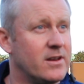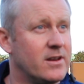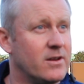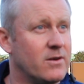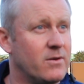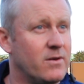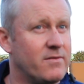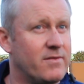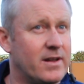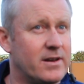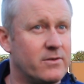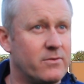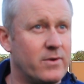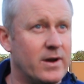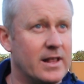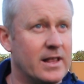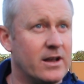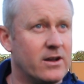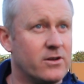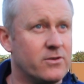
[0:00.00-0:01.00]
You know, we've had a
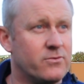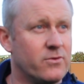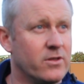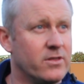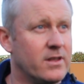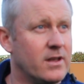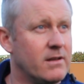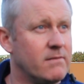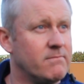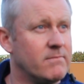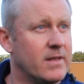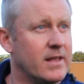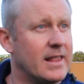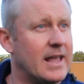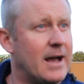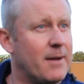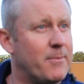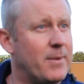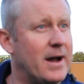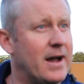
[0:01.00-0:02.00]
really good run the
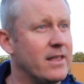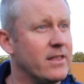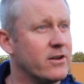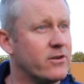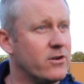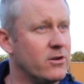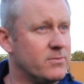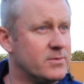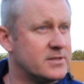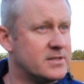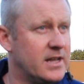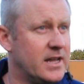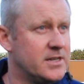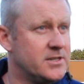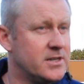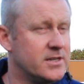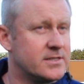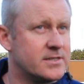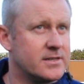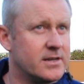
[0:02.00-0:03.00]
latter part of the group
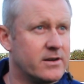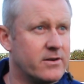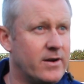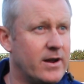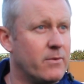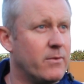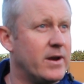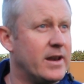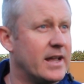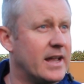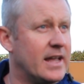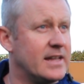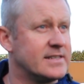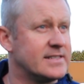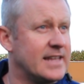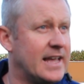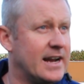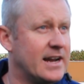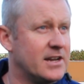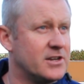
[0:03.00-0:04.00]
stages, great win
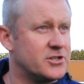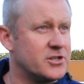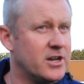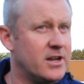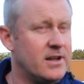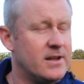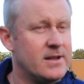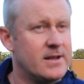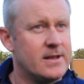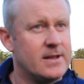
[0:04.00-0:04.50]
against Lancashire.